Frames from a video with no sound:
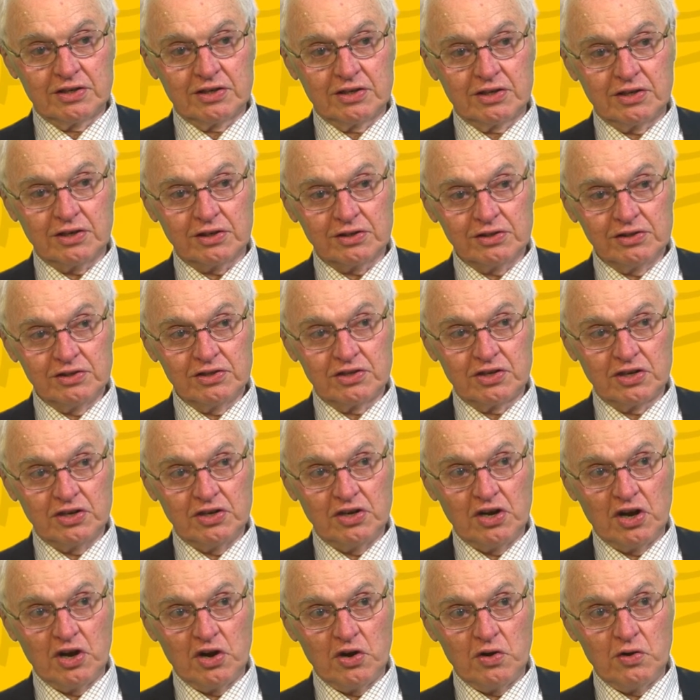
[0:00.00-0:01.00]
gotten to
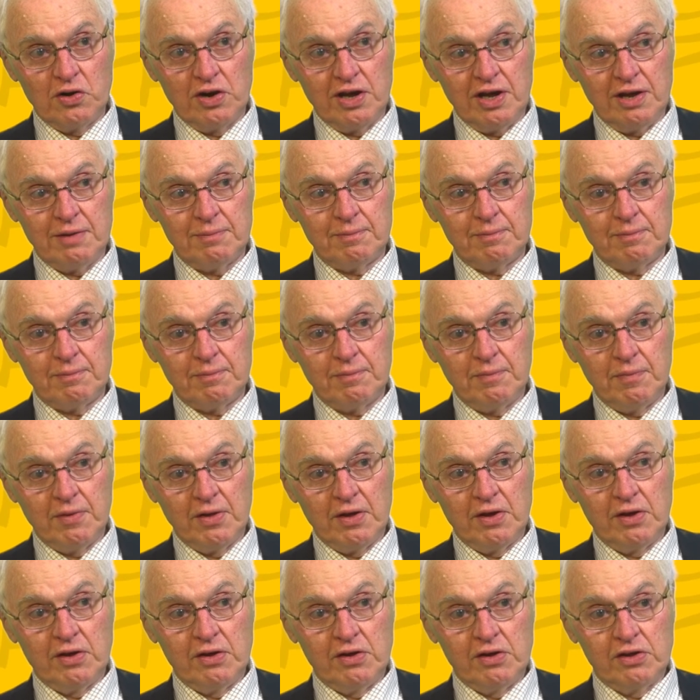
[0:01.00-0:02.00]
know him
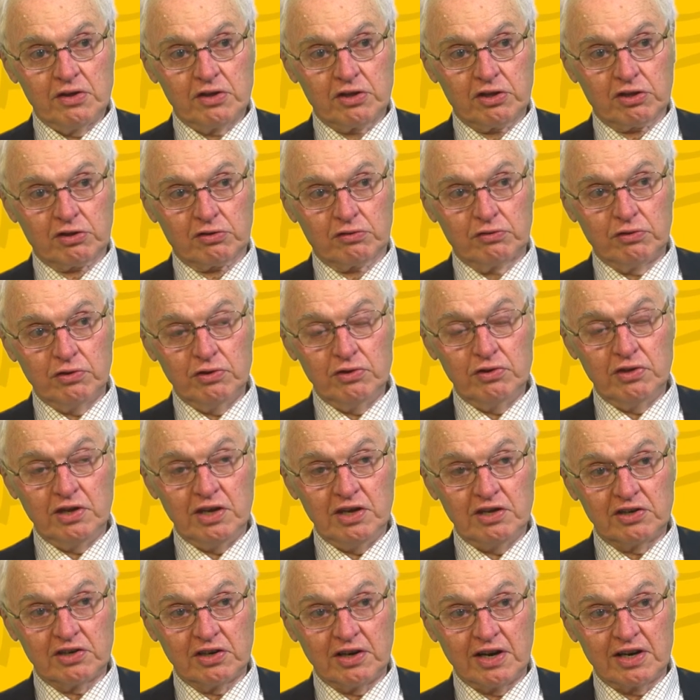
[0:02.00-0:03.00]
through the
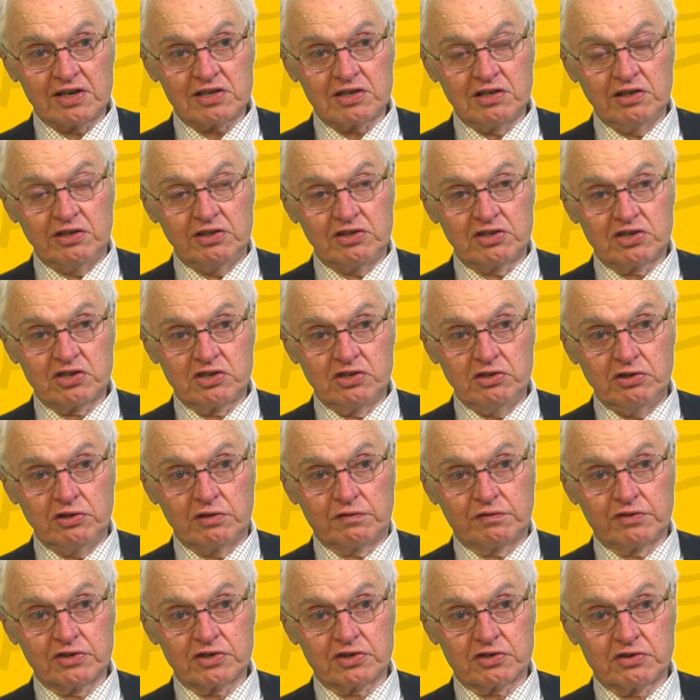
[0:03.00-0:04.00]
International Institute
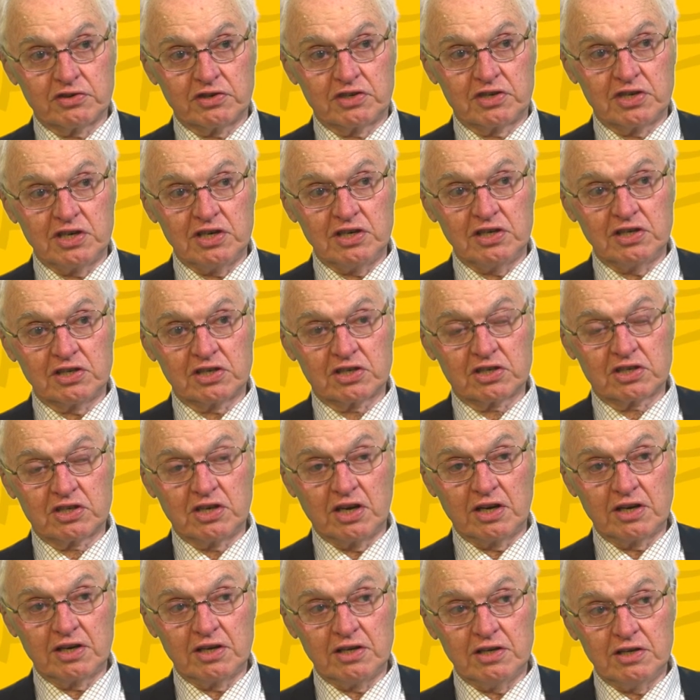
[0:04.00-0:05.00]
for Strategic
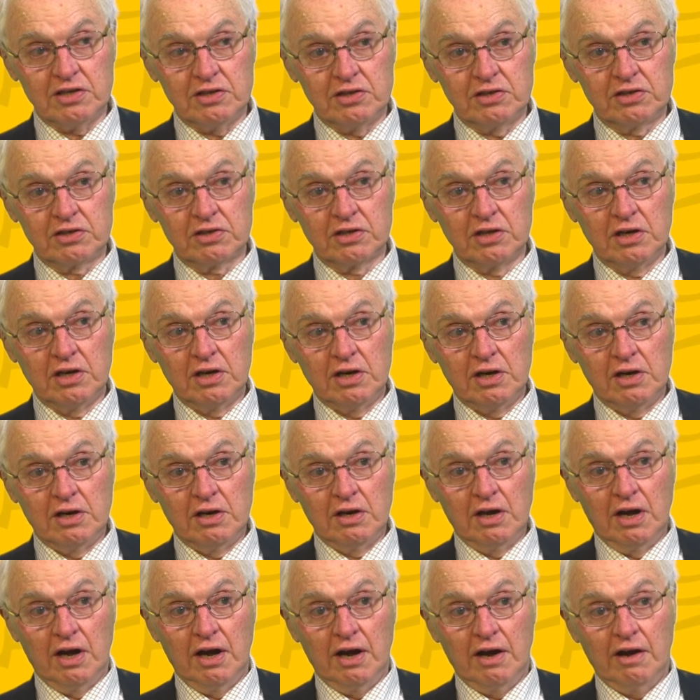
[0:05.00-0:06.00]
Studies,
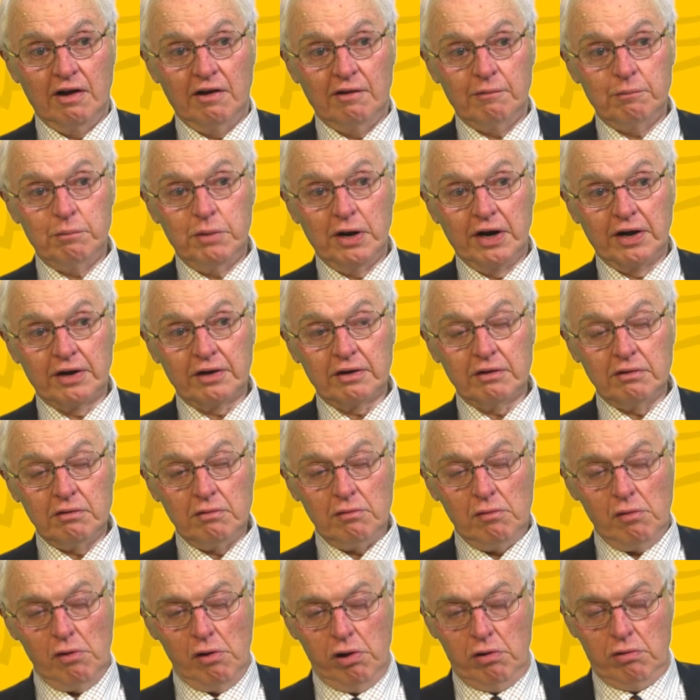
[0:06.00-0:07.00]
but
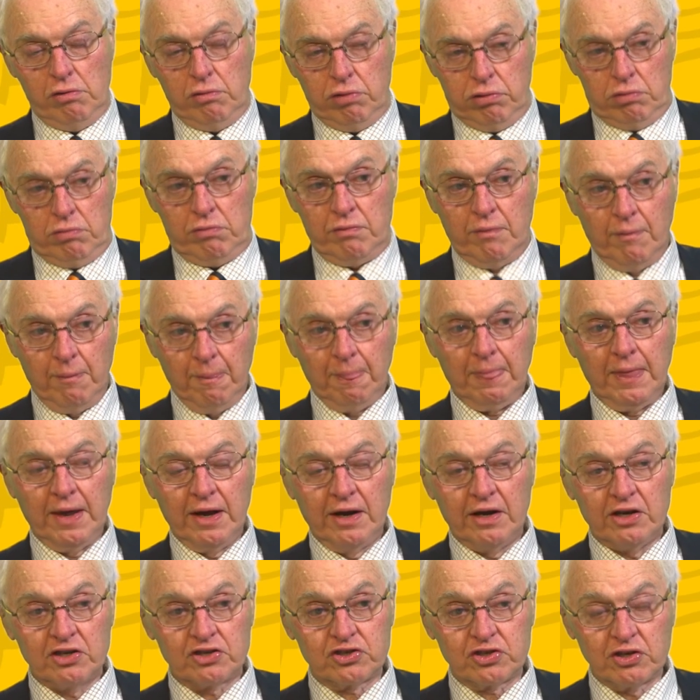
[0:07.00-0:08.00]

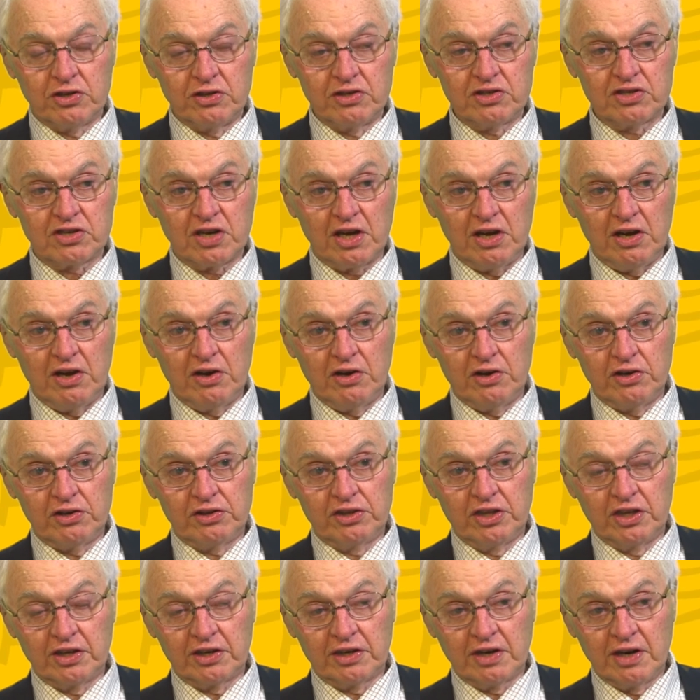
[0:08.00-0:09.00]
as soon as he heard
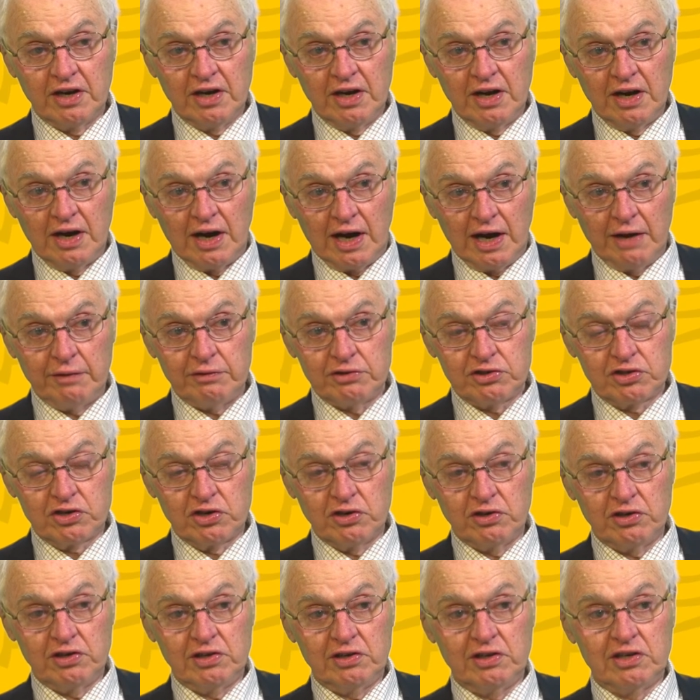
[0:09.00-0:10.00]
that I was
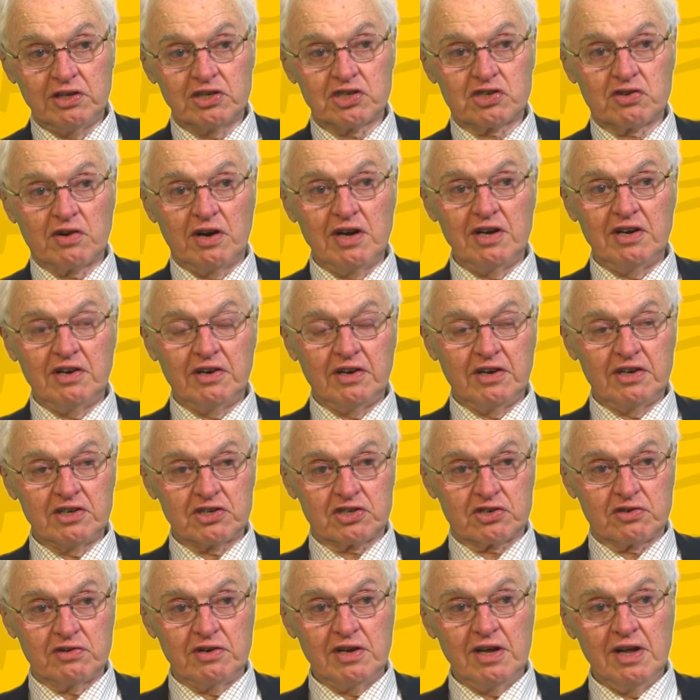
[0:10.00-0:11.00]
doing the Australian
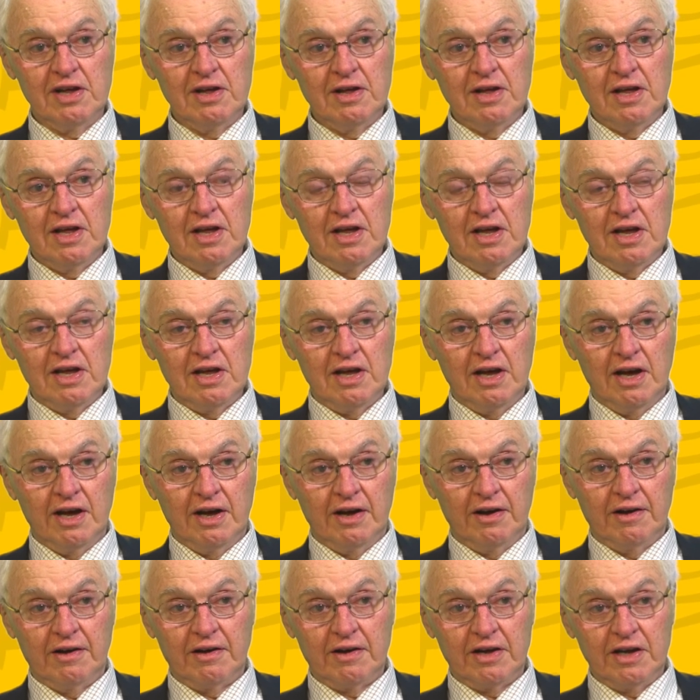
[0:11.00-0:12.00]
history
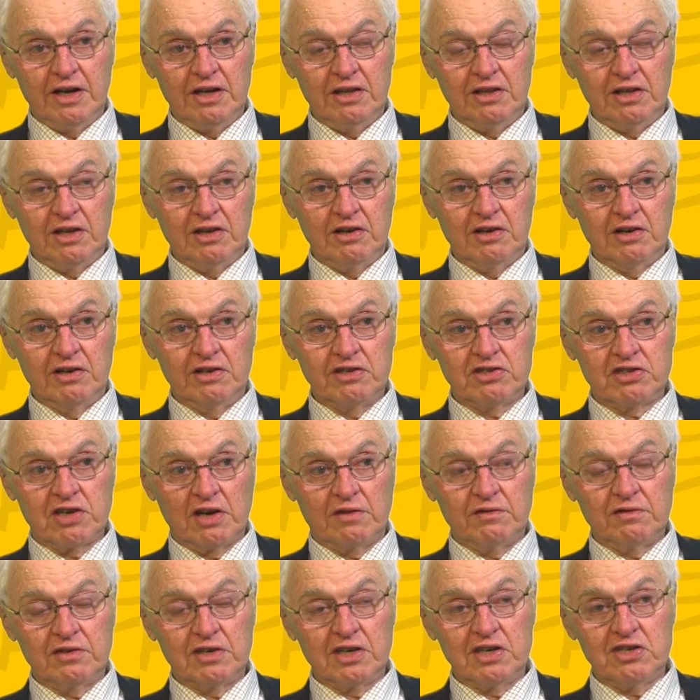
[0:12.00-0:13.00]
in the early
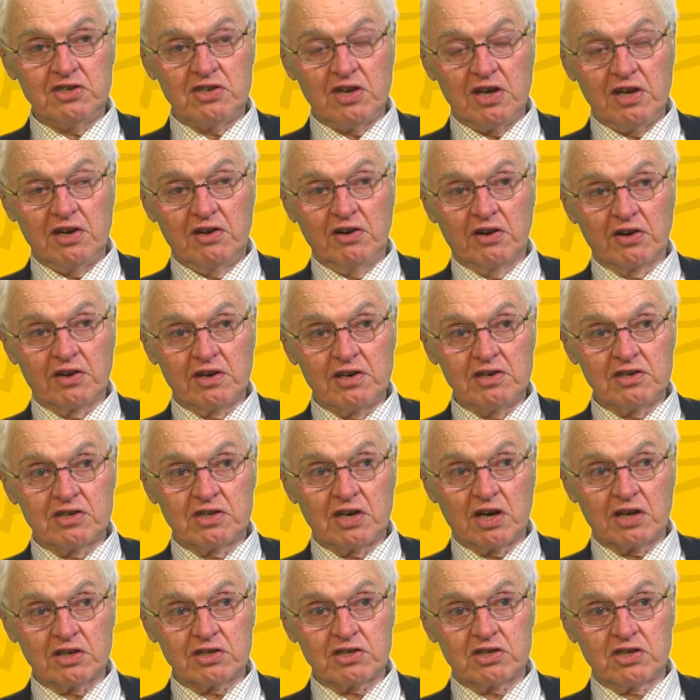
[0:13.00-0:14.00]
70s, he got in
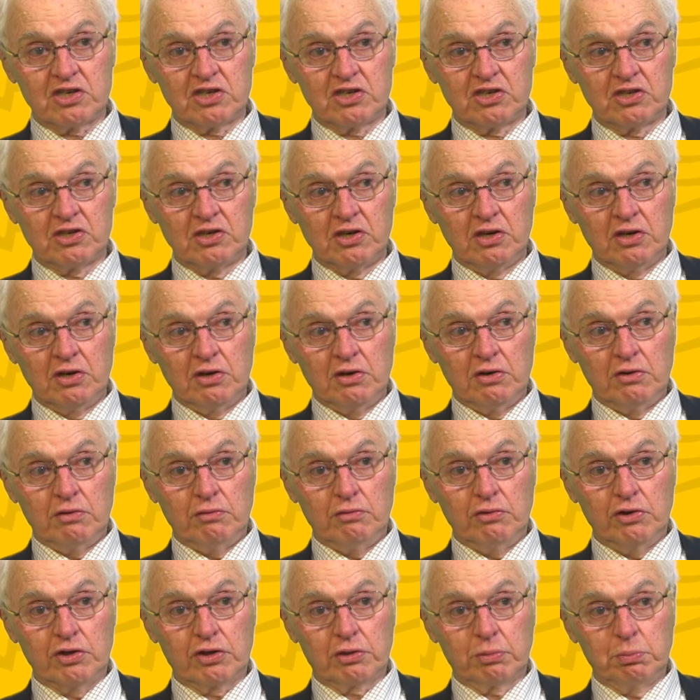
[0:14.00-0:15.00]
touch
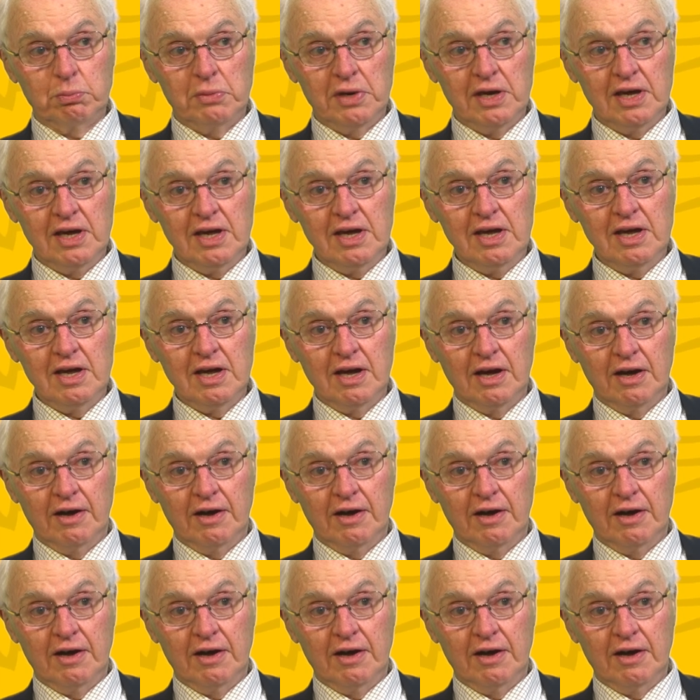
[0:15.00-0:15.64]
with me.